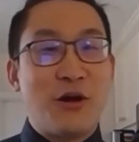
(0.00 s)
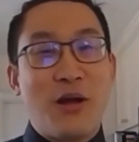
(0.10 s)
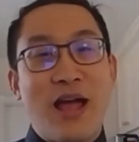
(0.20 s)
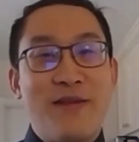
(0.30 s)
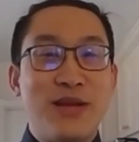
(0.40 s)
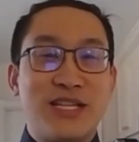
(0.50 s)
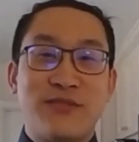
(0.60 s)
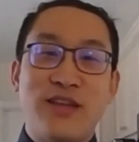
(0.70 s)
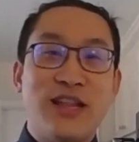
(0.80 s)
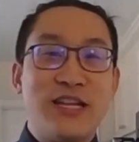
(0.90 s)
had mixed
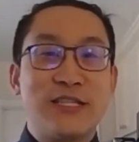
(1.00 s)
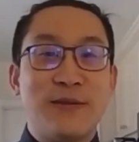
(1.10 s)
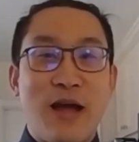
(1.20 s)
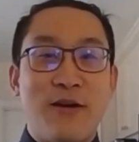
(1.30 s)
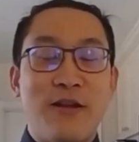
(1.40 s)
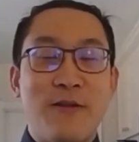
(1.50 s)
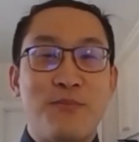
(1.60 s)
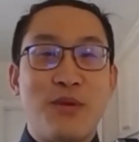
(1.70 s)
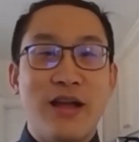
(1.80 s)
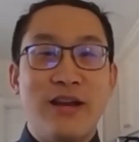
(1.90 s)
feelings about
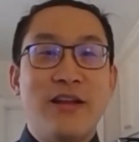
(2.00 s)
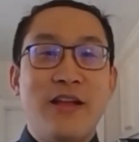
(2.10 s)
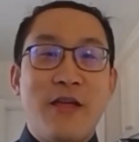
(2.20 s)
it, but